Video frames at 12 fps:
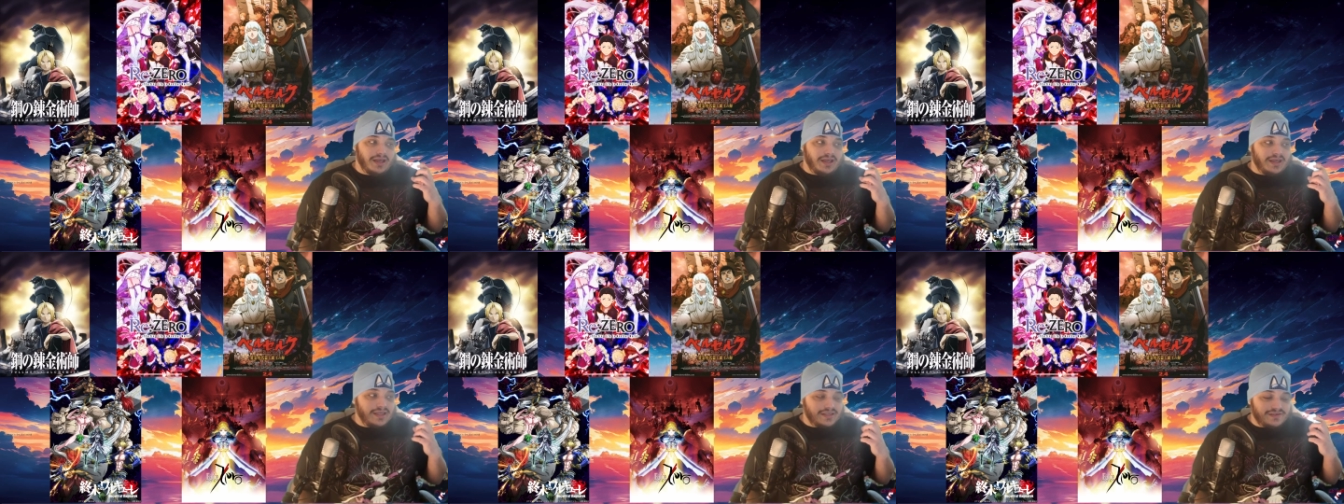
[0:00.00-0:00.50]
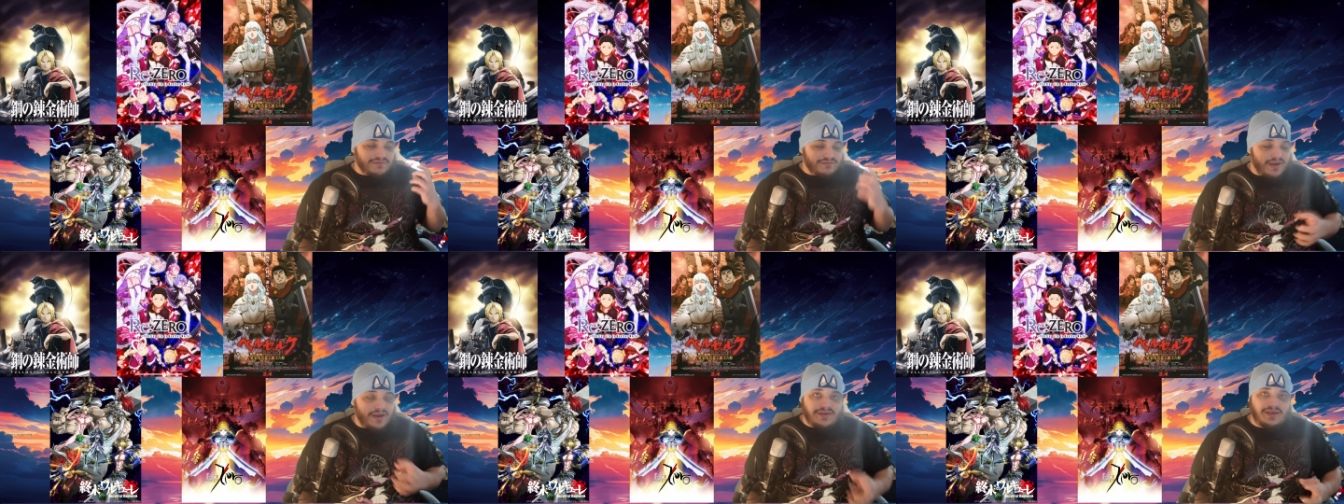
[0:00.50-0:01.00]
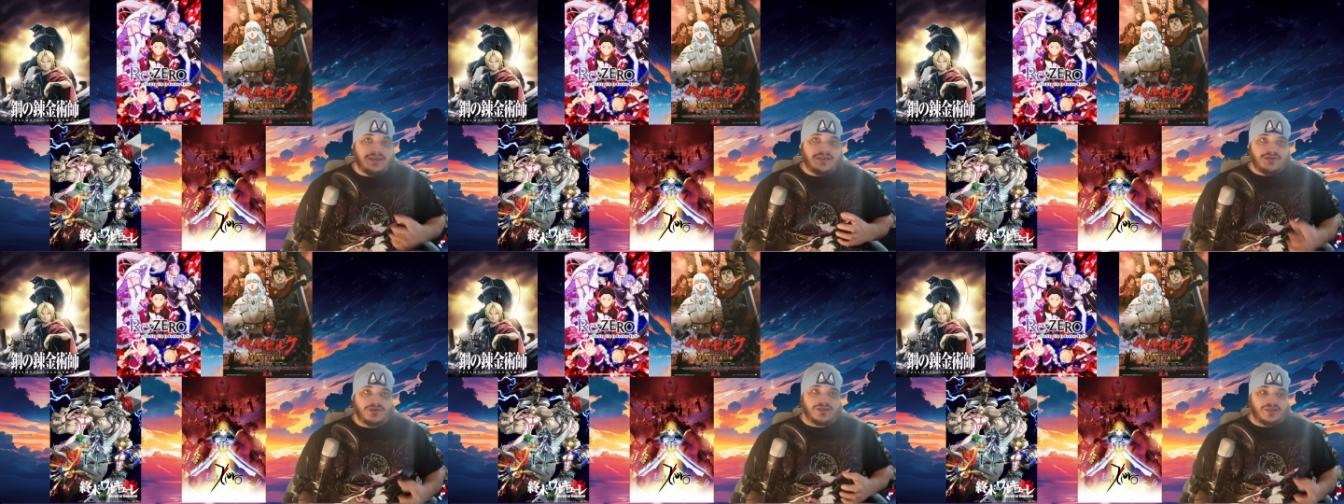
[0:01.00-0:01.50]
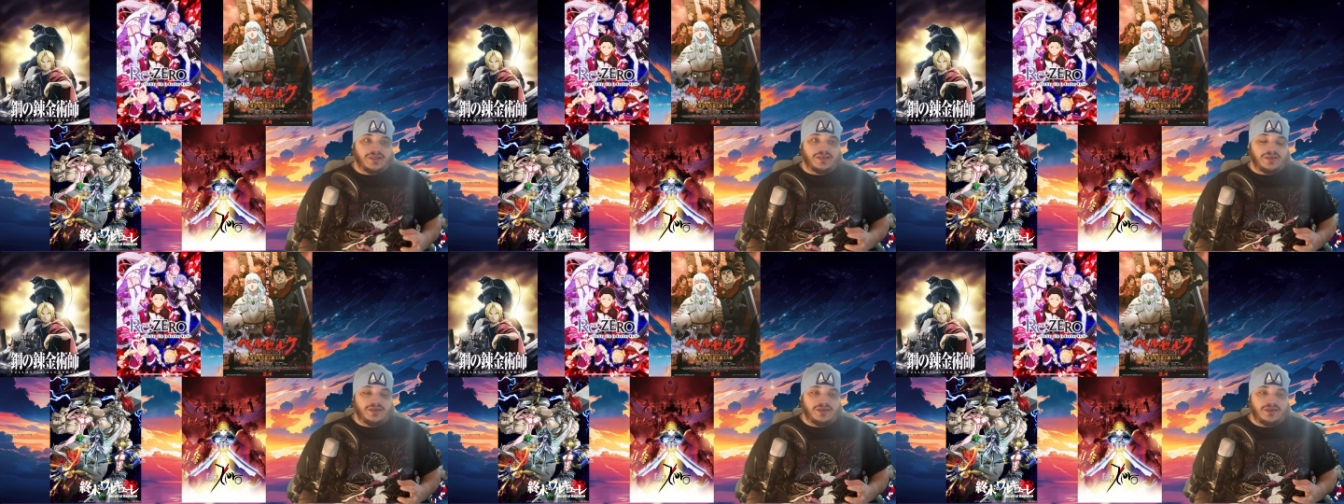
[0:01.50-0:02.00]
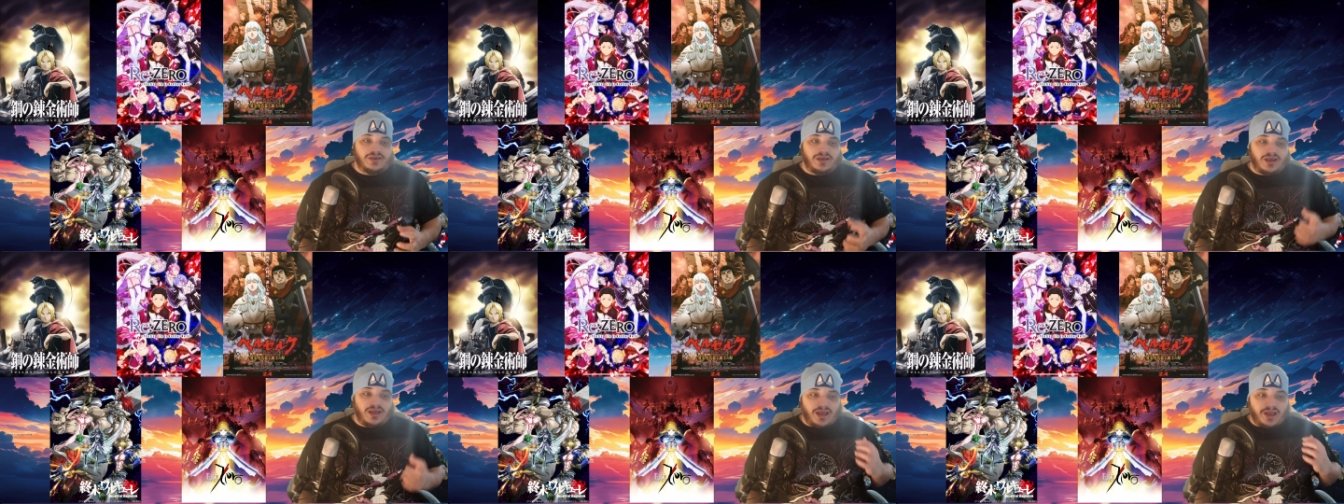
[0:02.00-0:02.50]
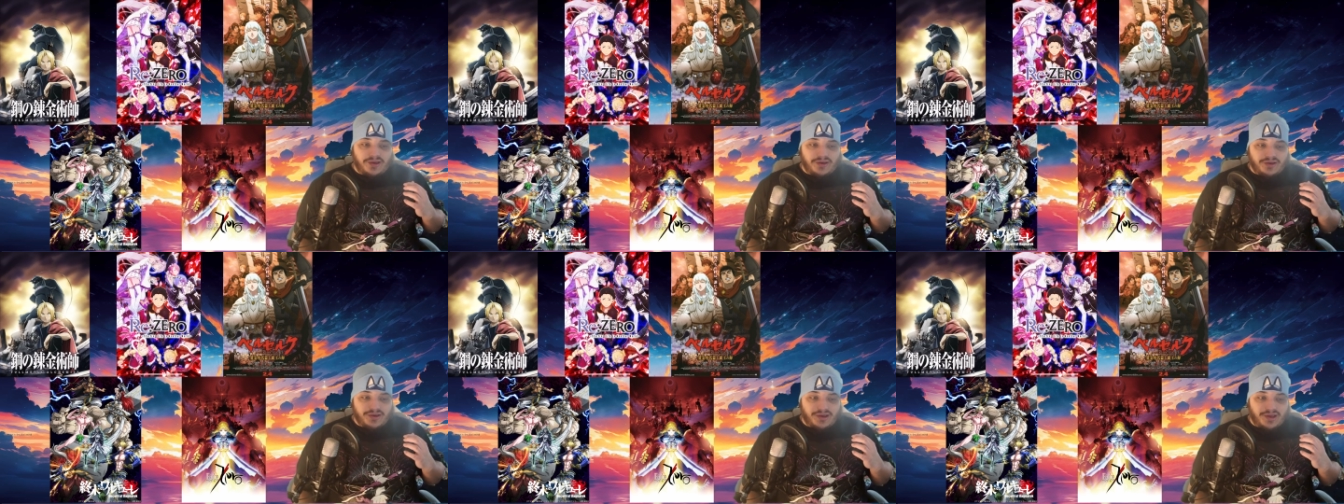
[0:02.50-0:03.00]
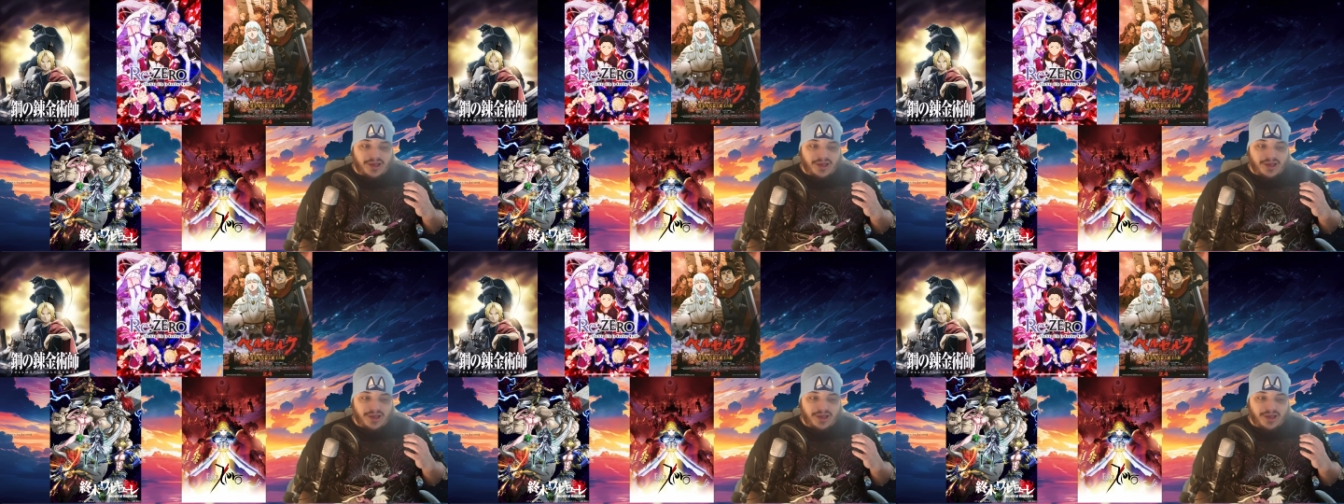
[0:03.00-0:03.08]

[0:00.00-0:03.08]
it's very interesting. I